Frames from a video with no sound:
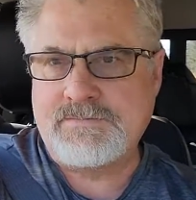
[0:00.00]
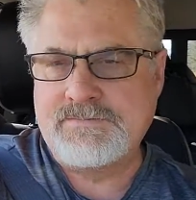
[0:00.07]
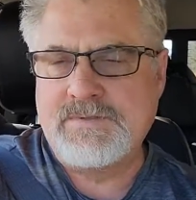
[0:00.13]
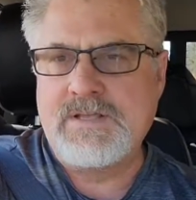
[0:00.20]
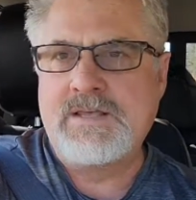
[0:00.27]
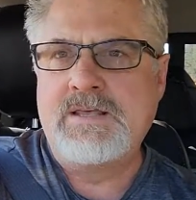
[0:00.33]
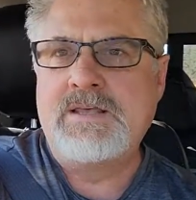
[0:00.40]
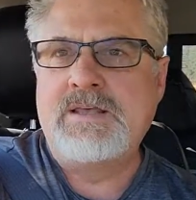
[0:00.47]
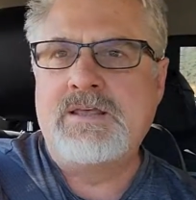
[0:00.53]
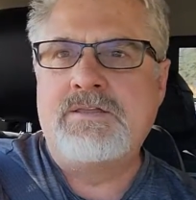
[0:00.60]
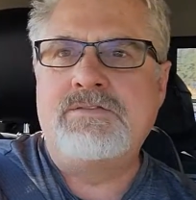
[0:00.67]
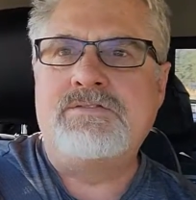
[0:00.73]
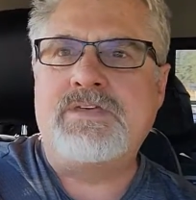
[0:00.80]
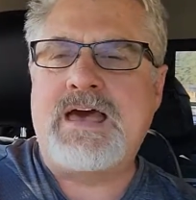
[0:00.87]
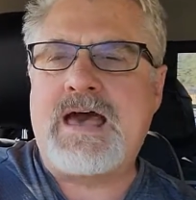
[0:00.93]

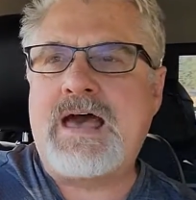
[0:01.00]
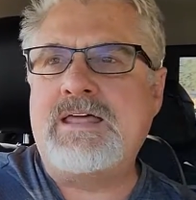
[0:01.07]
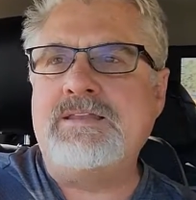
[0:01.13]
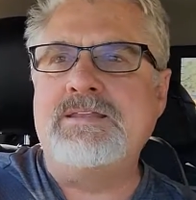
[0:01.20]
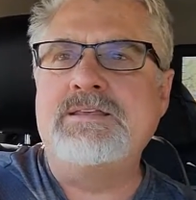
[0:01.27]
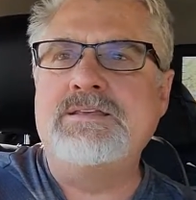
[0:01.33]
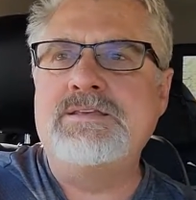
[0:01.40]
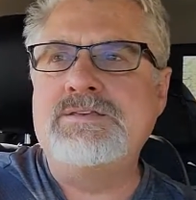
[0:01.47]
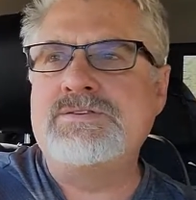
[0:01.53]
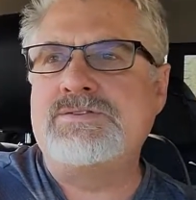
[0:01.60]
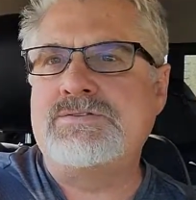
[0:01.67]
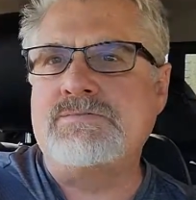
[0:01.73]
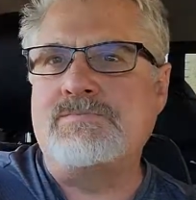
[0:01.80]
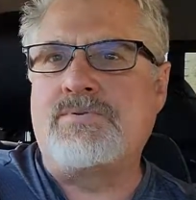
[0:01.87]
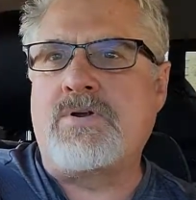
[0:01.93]
That
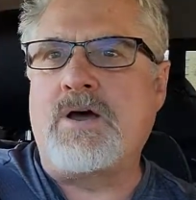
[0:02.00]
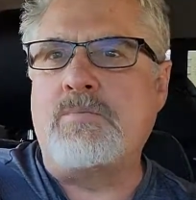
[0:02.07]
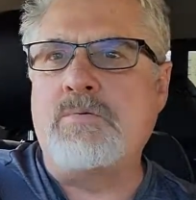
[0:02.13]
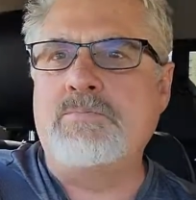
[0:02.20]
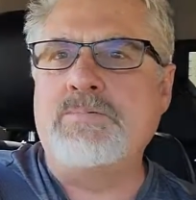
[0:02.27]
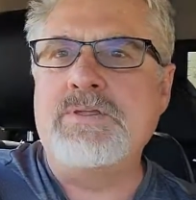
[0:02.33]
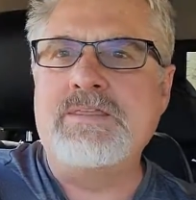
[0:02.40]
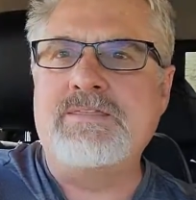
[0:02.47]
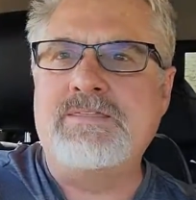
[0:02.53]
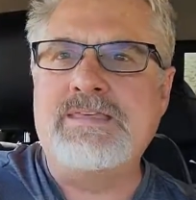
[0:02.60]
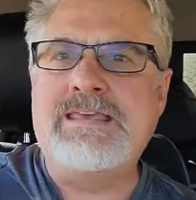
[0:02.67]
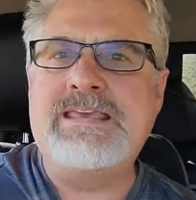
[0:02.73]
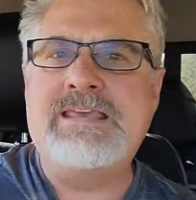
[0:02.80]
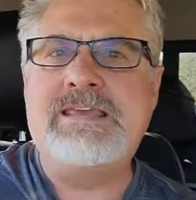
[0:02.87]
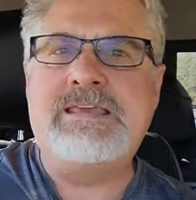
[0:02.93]
is probably
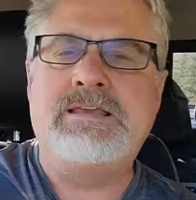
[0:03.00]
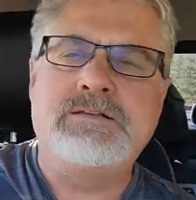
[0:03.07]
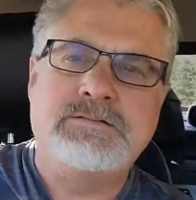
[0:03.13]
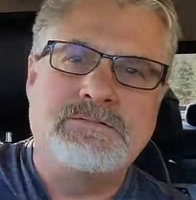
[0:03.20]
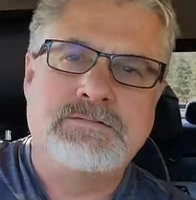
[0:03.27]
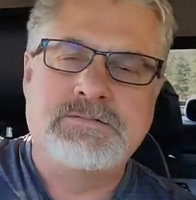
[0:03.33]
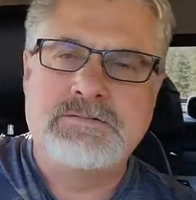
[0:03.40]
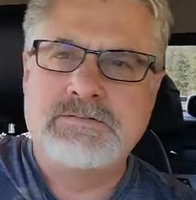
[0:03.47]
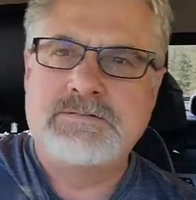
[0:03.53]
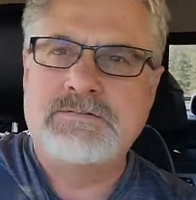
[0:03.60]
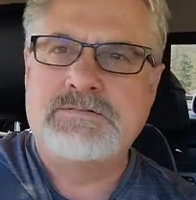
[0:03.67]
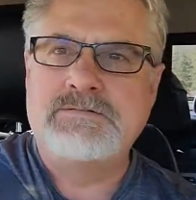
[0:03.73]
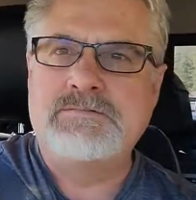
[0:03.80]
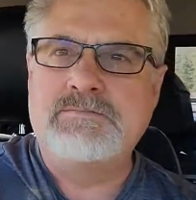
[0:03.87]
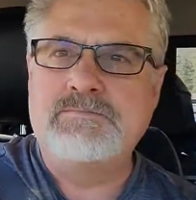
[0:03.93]
the
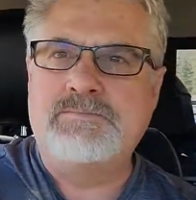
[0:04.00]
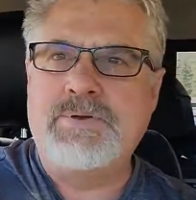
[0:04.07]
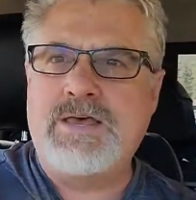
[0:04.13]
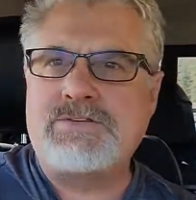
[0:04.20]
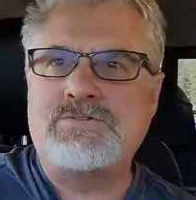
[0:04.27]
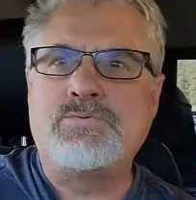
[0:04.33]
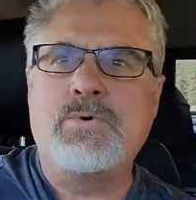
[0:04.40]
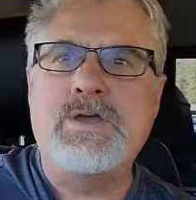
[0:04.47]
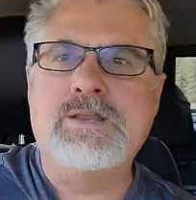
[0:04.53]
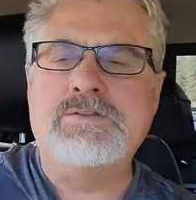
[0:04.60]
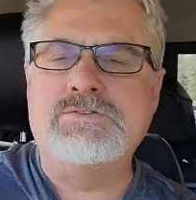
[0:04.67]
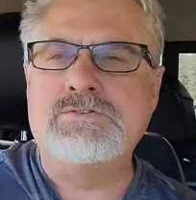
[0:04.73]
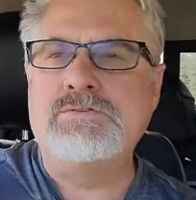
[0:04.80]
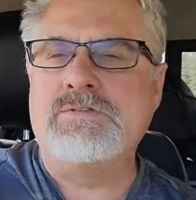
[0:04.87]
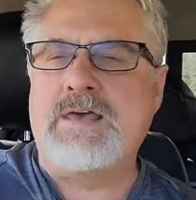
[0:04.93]
best way to
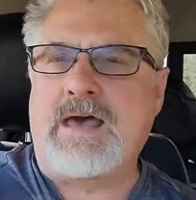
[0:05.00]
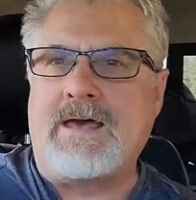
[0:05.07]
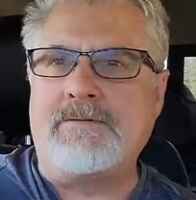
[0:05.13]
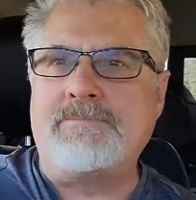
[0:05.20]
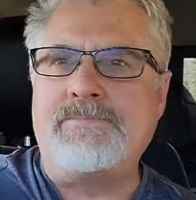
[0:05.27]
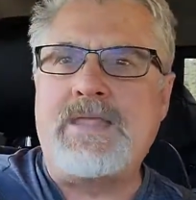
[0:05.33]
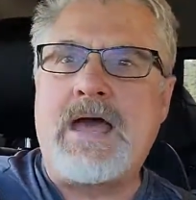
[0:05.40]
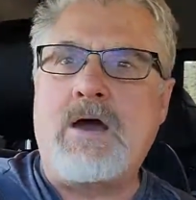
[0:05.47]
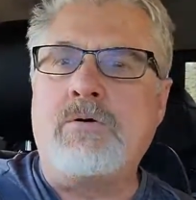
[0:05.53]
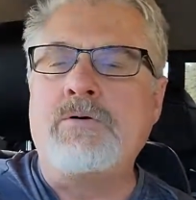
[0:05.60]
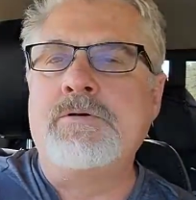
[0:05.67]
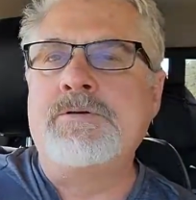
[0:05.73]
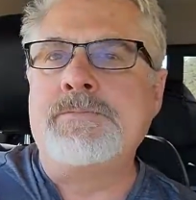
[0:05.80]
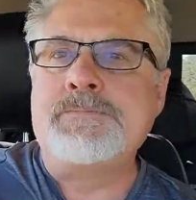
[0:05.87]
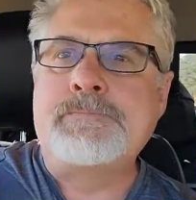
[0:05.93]
do that. Now,
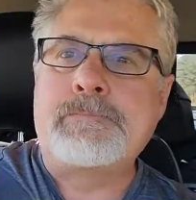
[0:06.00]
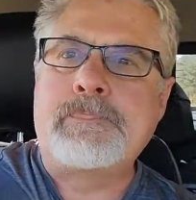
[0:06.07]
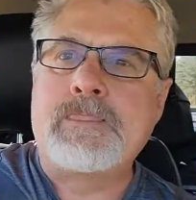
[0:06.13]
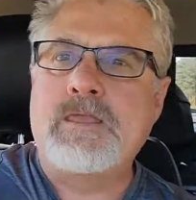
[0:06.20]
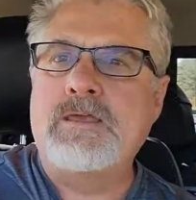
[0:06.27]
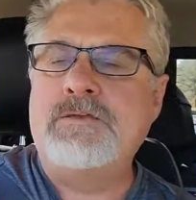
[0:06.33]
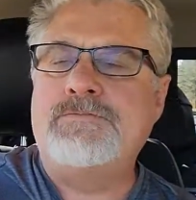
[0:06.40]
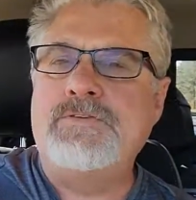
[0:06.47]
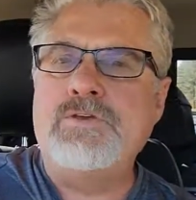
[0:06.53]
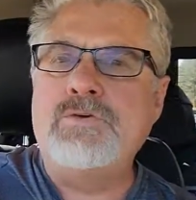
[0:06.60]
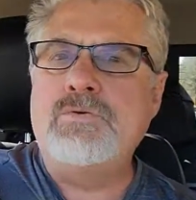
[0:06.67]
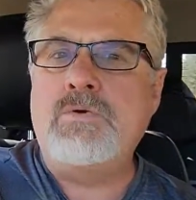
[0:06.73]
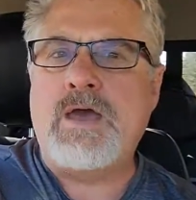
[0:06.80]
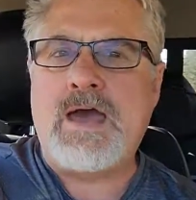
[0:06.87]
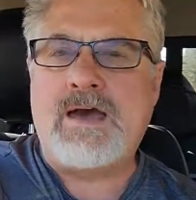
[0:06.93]
if
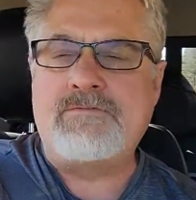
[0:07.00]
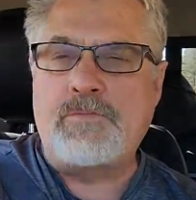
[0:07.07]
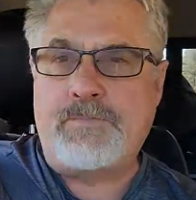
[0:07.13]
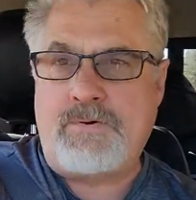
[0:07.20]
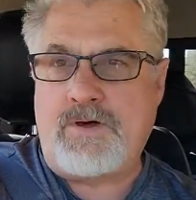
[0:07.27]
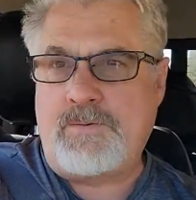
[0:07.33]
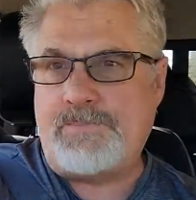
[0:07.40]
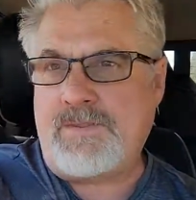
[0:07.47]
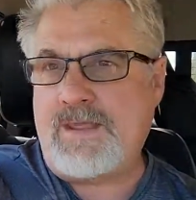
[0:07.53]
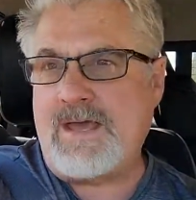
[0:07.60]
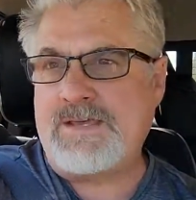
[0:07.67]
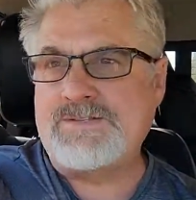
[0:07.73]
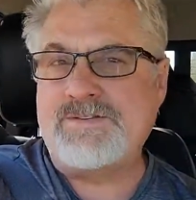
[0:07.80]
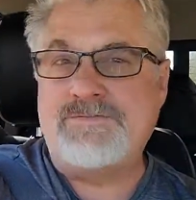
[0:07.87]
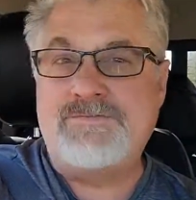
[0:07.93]
you have a pump that
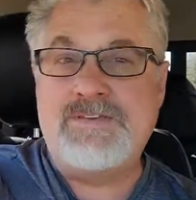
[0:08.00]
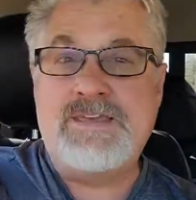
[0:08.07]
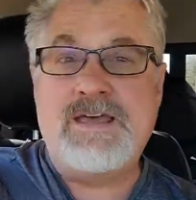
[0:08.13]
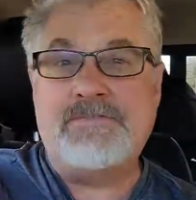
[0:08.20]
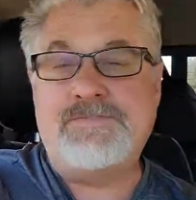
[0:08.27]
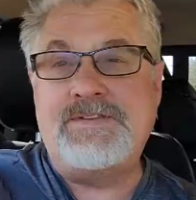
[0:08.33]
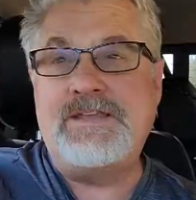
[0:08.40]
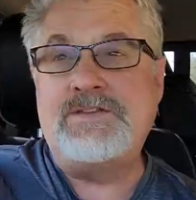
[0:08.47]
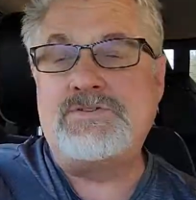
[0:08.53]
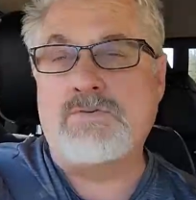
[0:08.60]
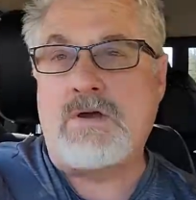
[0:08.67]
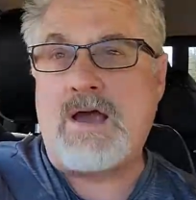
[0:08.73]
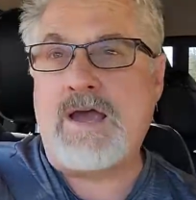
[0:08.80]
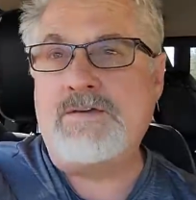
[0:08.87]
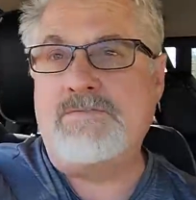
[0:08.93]
has a VFD
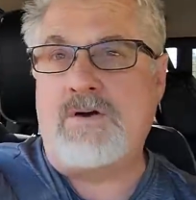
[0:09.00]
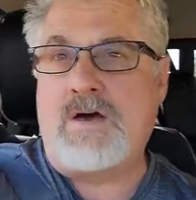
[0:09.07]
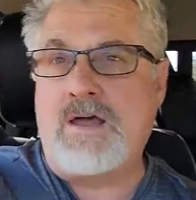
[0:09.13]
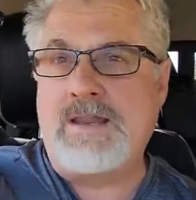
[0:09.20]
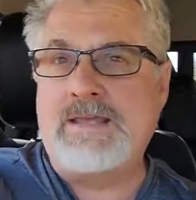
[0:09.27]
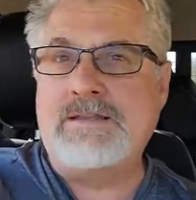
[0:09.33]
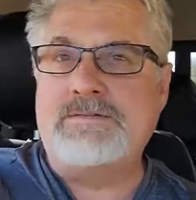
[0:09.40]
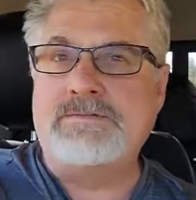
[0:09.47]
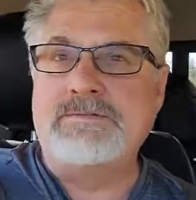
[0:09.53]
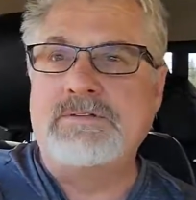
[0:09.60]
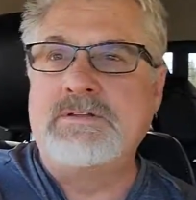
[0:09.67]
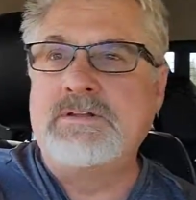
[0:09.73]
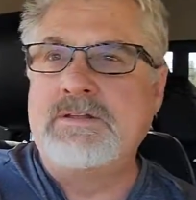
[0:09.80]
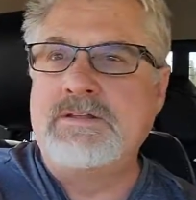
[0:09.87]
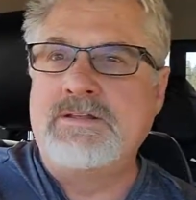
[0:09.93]
drive on it,
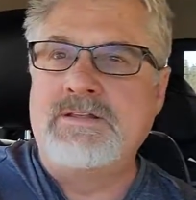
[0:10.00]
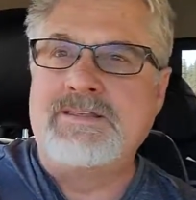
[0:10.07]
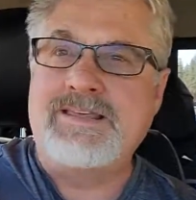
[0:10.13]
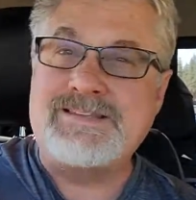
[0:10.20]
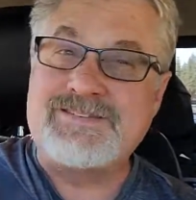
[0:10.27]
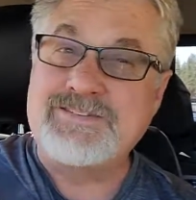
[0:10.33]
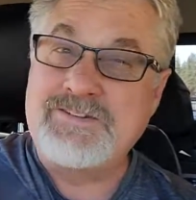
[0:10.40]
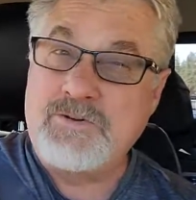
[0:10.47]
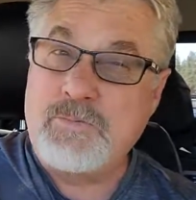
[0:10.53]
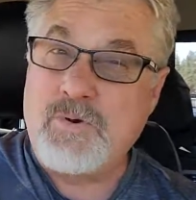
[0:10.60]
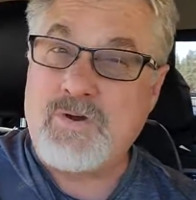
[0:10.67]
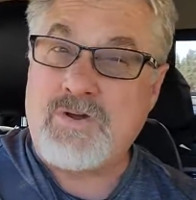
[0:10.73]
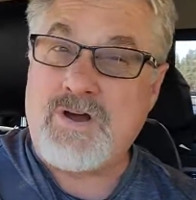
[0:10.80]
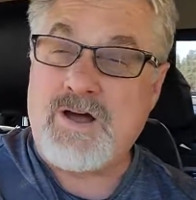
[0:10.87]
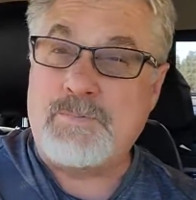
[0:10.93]
it gets a little
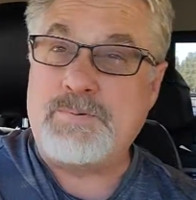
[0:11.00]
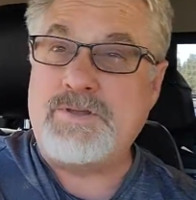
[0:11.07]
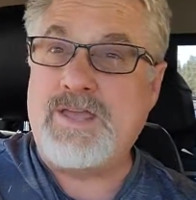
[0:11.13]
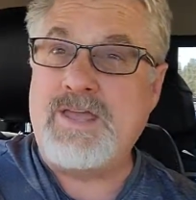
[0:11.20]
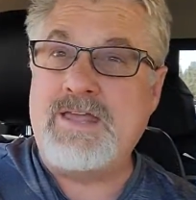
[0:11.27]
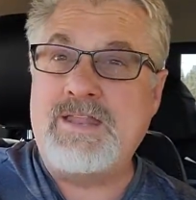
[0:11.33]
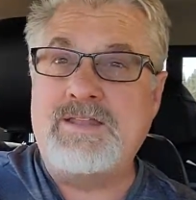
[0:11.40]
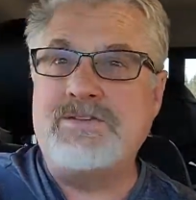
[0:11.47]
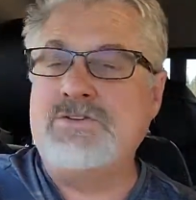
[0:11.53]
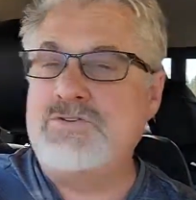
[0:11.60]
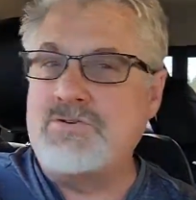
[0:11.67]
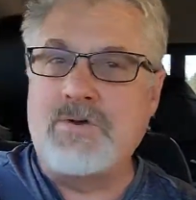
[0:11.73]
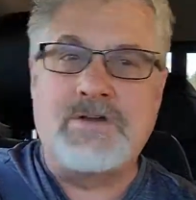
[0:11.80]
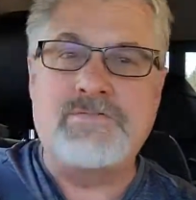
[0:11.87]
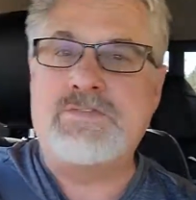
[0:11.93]
more complicated. You
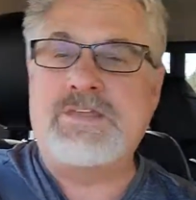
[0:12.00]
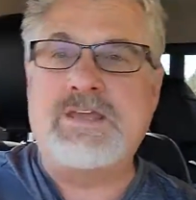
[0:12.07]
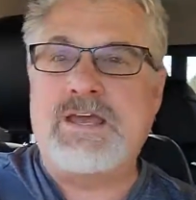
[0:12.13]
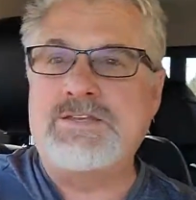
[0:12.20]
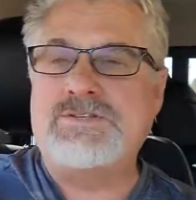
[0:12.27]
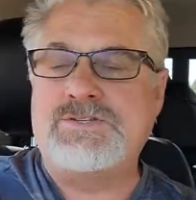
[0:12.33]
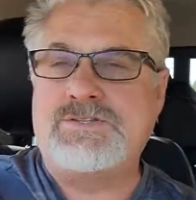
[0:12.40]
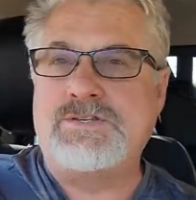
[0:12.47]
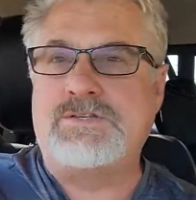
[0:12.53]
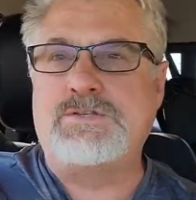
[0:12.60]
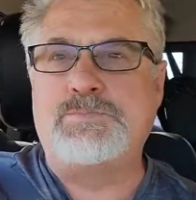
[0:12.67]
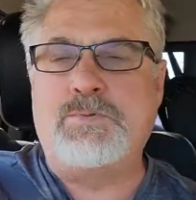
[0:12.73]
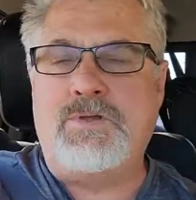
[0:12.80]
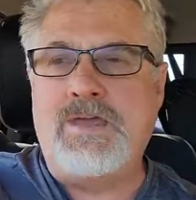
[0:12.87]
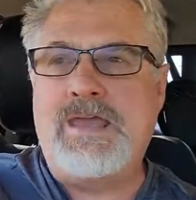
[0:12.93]
do everything I just
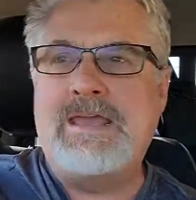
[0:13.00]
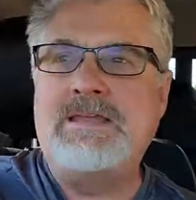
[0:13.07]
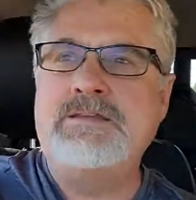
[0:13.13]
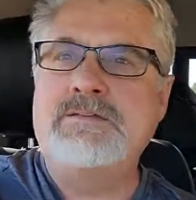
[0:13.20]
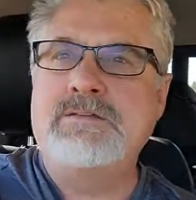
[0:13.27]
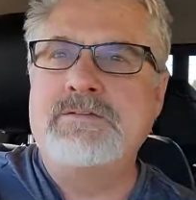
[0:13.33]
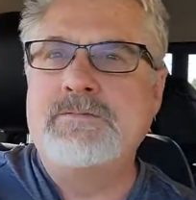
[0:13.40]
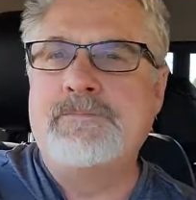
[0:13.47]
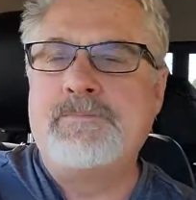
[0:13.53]
explained,